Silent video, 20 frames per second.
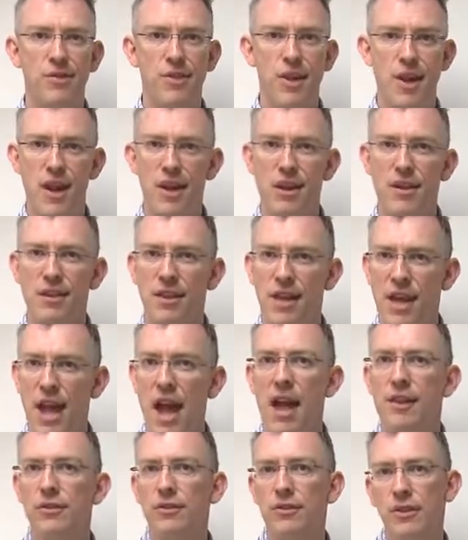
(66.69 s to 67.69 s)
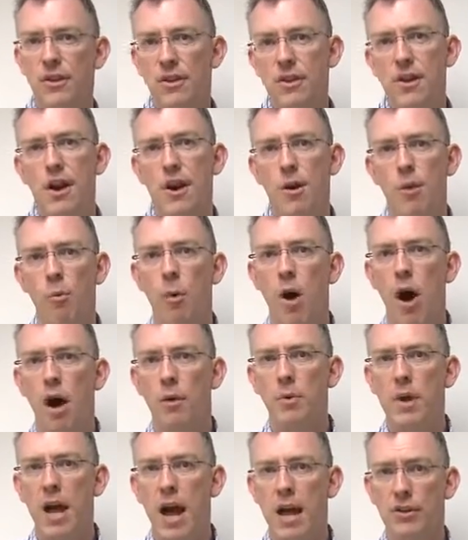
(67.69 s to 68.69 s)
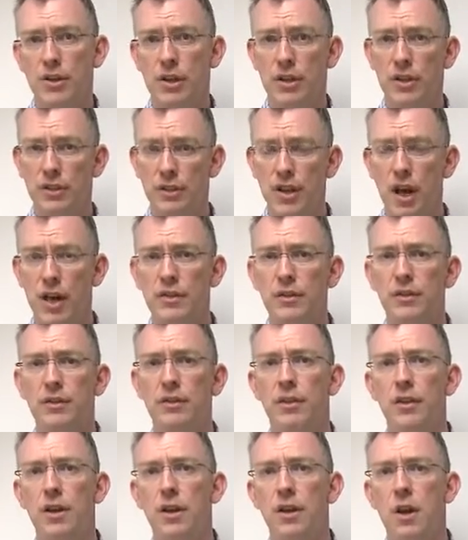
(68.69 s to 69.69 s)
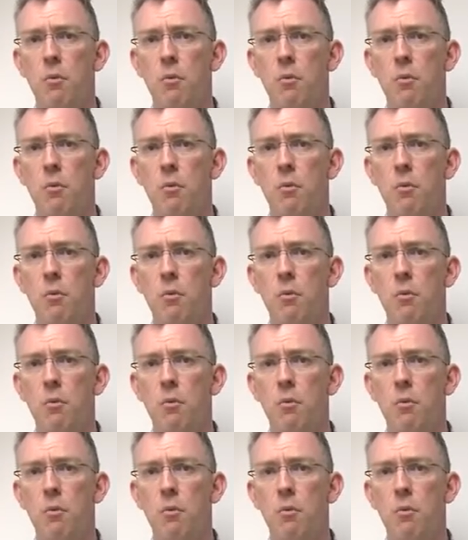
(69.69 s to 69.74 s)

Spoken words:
then the answers are there, what we actually discussed,